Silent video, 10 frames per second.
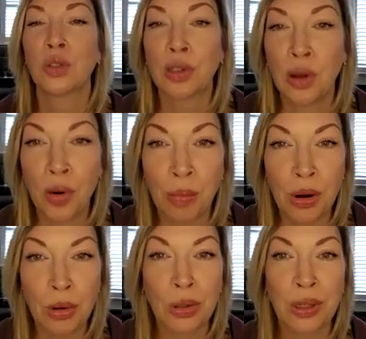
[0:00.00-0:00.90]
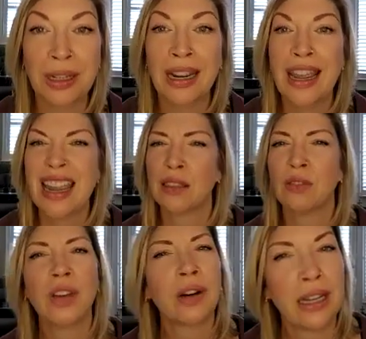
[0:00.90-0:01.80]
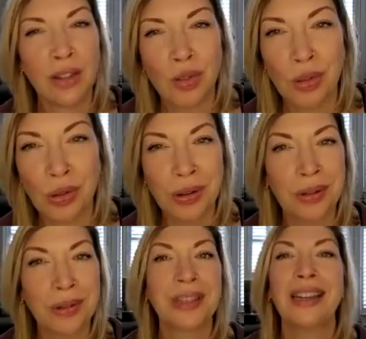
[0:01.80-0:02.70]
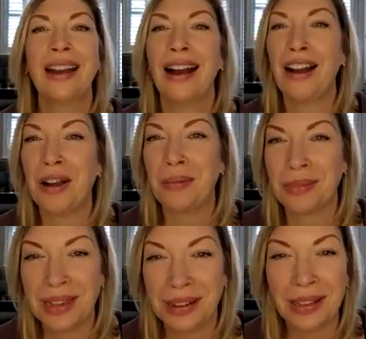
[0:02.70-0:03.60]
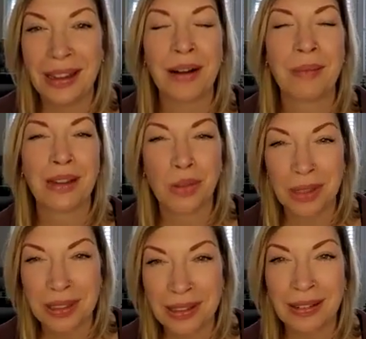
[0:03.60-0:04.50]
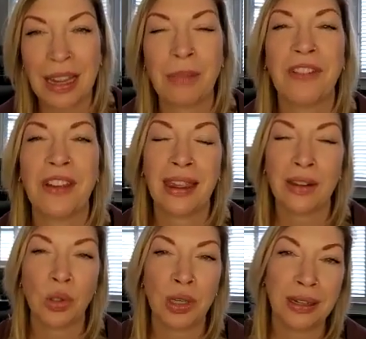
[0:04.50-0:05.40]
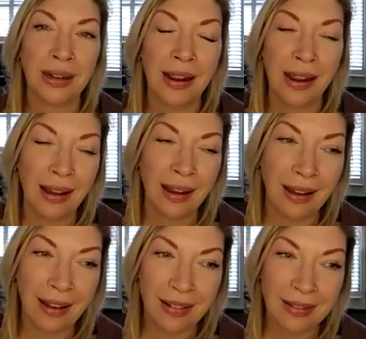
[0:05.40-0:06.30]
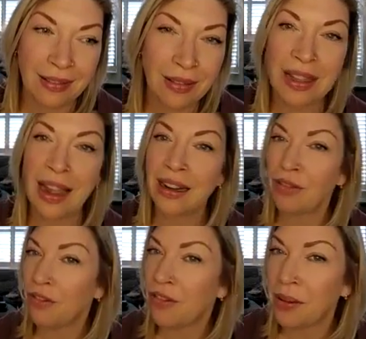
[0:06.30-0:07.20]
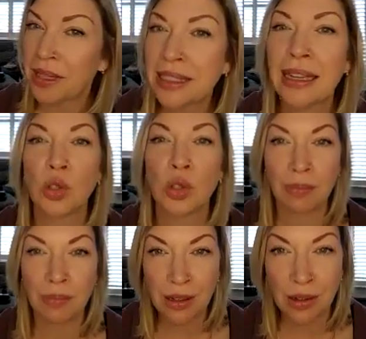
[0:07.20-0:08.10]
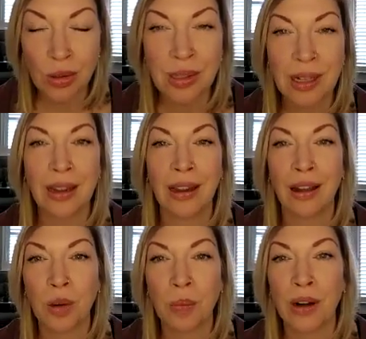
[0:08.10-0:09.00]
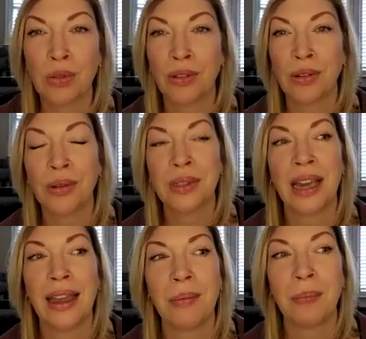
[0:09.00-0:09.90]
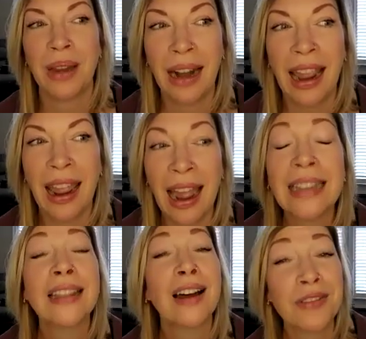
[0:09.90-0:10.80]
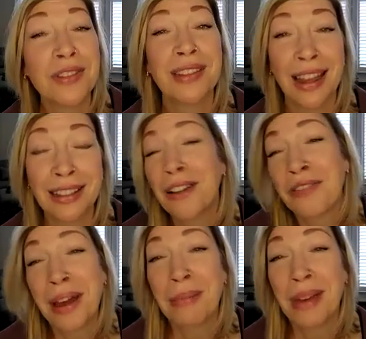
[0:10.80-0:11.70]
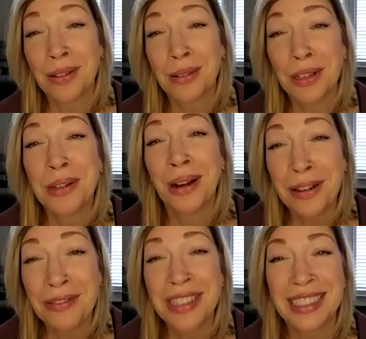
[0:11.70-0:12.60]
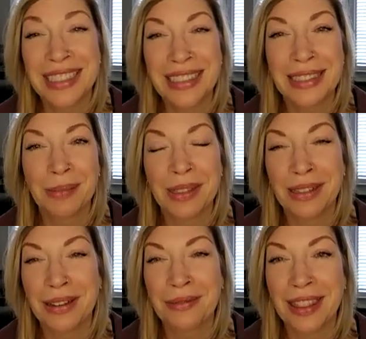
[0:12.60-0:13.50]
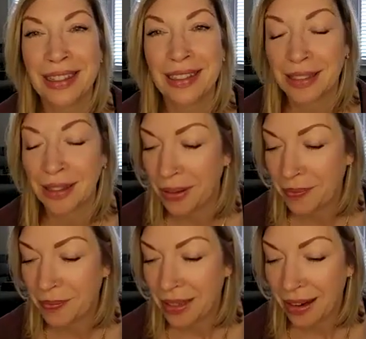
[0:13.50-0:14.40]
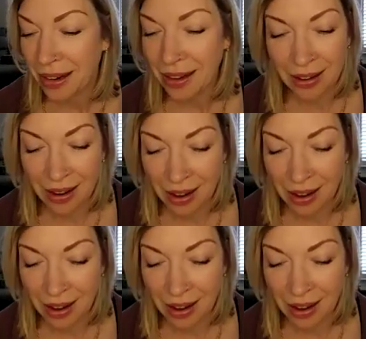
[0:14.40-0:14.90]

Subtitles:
slow motion, it's very controlled, a lot of metrics, little gamification, uh, not even full extension because you're staying under pressure the whole time. But I love that model too, obviously, since I'm sticking with it. So I'll